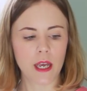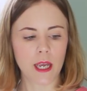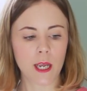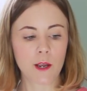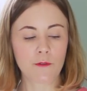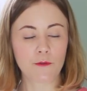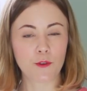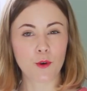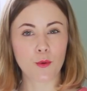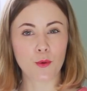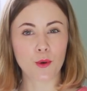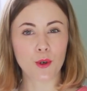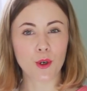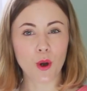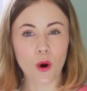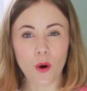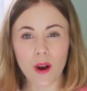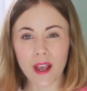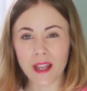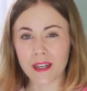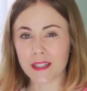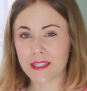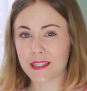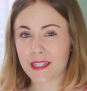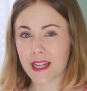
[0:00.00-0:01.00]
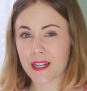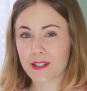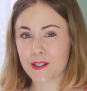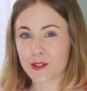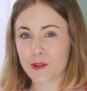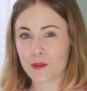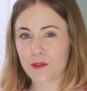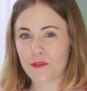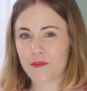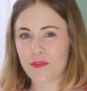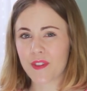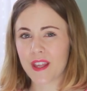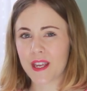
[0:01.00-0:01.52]
If you're not into that
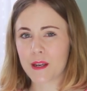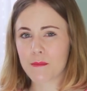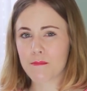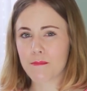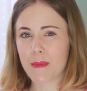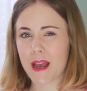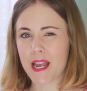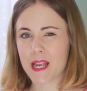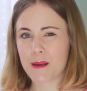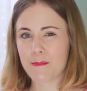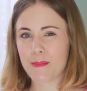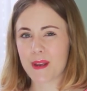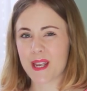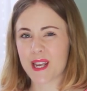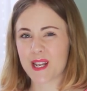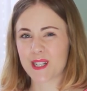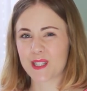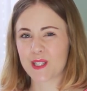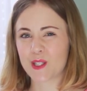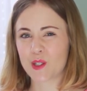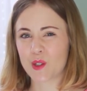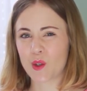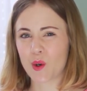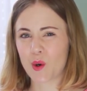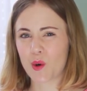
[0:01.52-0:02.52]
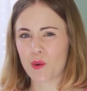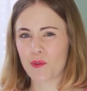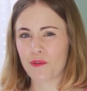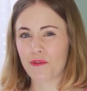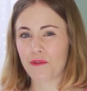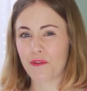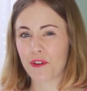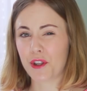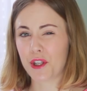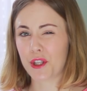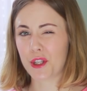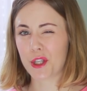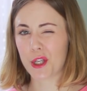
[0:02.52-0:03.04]
sort of thing, maybe it's not
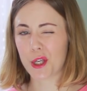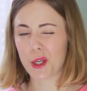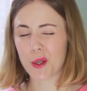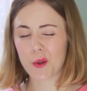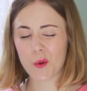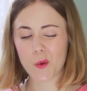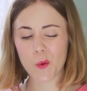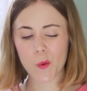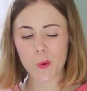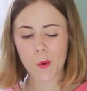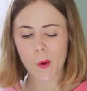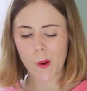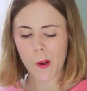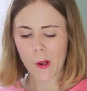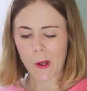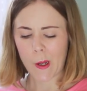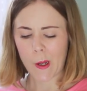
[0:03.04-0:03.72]
for you.